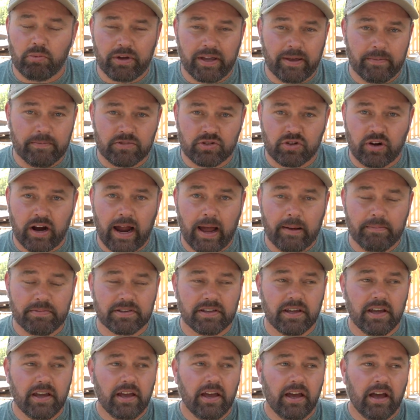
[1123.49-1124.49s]
We give them
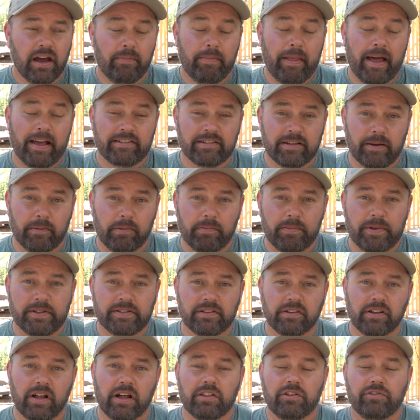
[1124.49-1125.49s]
scraps, and that
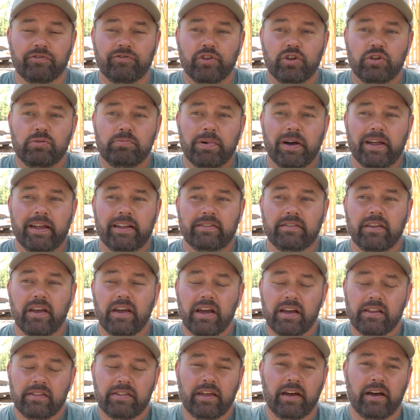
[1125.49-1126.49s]
supplements a lot of the food. But it,
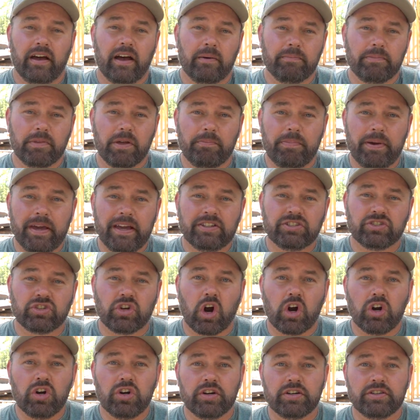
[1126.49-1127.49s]
the, um, the pig
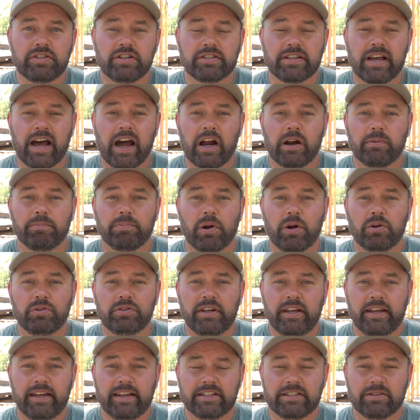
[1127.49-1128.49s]
starter is just a higher
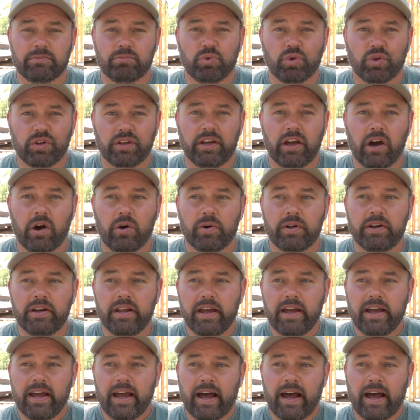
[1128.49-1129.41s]
protein, gets them really going.